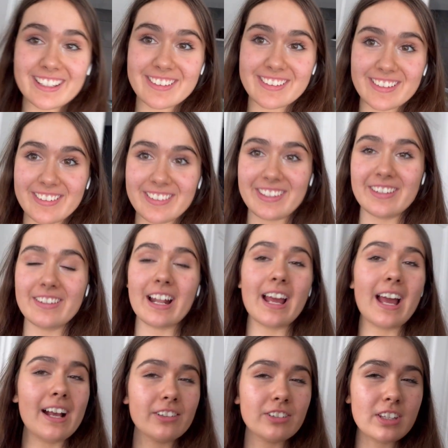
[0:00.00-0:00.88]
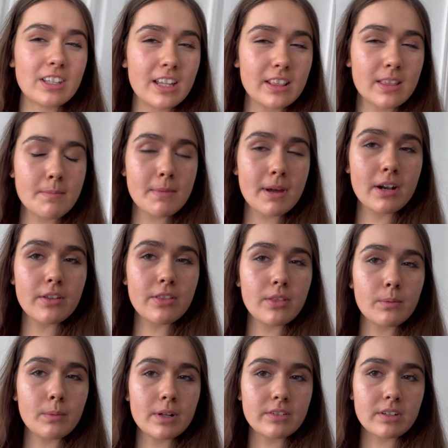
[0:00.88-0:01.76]
so cute. I actually like them better
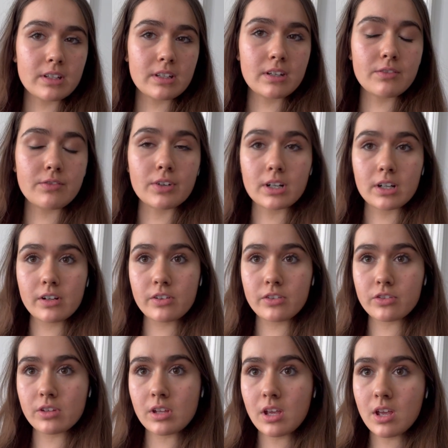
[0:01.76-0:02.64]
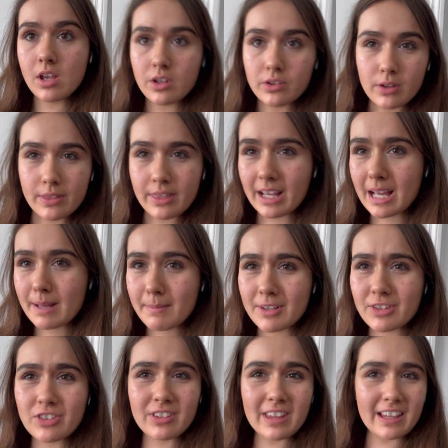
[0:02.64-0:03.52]
than the ones I did first, so I think I
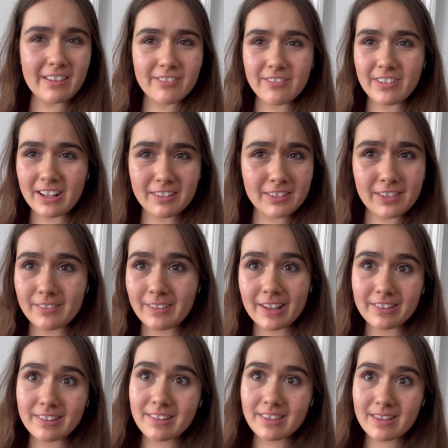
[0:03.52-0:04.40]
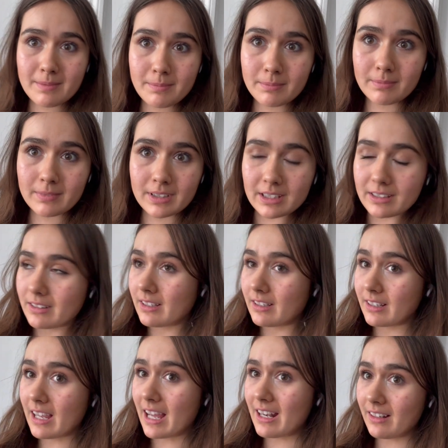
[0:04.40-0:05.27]
might just like fix the rest of them to
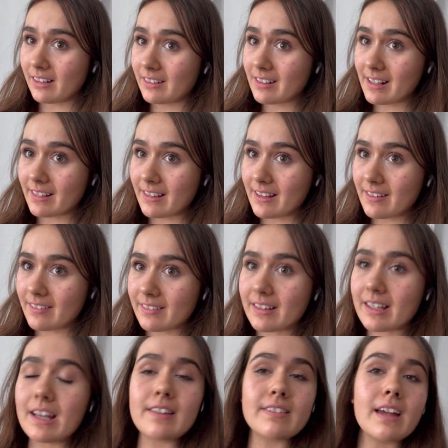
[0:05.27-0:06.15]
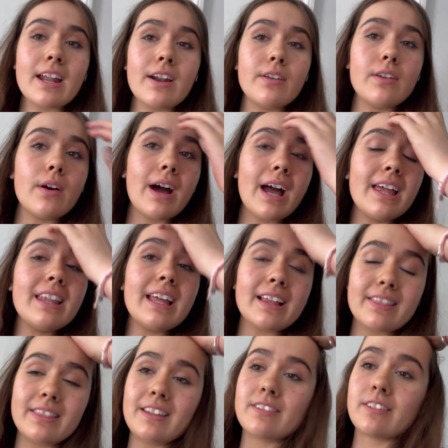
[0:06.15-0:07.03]
kind of look like this, because I don't know, I
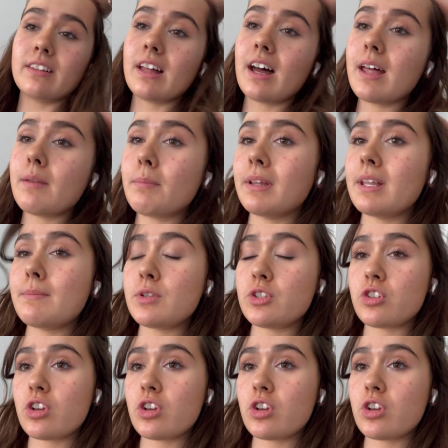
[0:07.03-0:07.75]
like these a lot, but let me show